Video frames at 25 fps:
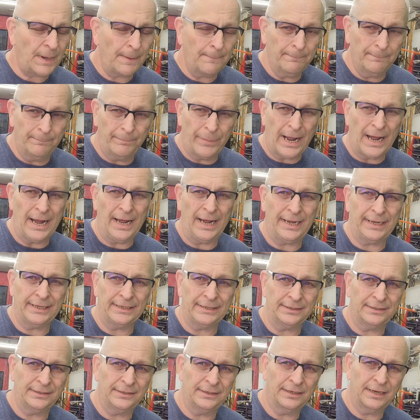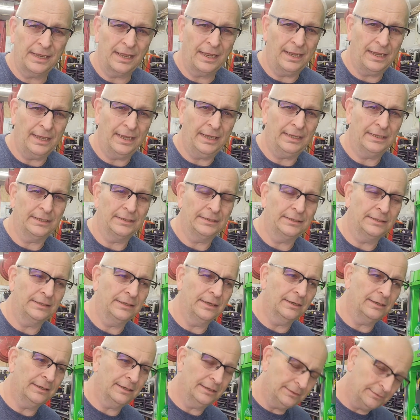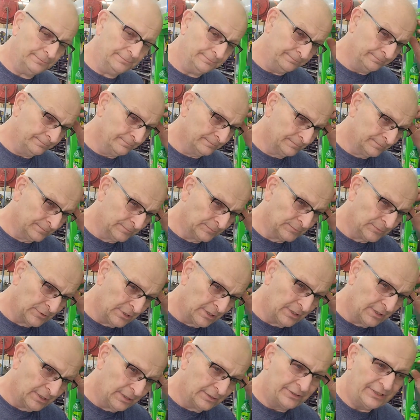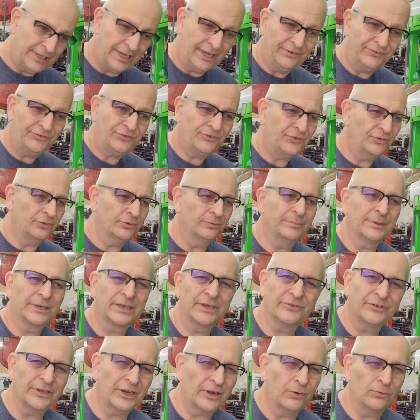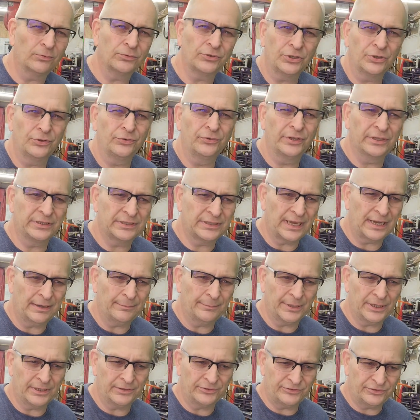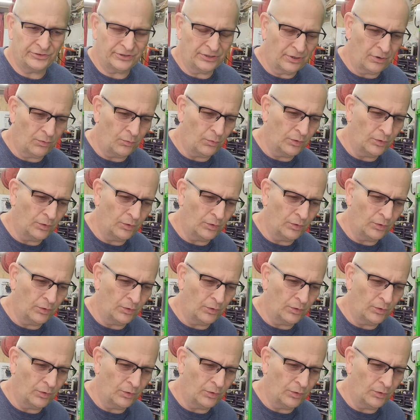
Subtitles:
buy a tester because I don't use it that much. You know,